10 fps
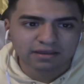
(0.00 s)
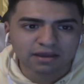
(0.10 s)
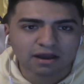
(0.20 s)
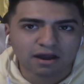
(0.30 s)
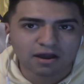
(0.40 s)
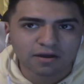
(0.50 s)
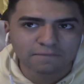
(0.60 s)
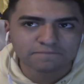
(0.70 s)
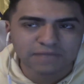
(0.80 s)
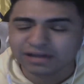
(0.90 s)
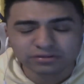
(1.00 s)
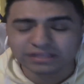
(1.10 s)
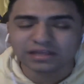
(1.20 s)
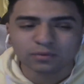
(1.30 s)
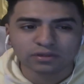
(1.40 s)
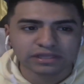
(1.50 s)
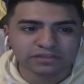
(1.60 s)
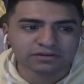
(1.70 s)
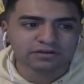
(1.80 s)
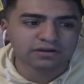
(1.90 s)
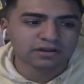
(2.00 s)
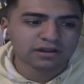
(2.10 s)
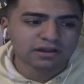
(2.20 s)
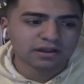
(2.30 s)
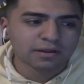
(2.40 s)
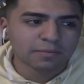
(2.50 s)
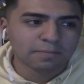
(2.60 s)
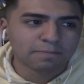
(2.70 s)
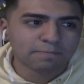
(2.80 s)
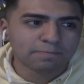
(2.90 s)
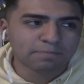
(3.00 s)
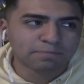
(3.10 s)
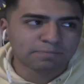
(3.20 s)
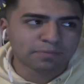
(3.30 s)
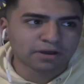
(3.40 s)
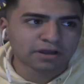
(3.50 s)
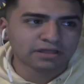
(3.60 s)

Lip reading: I don't think they will either. But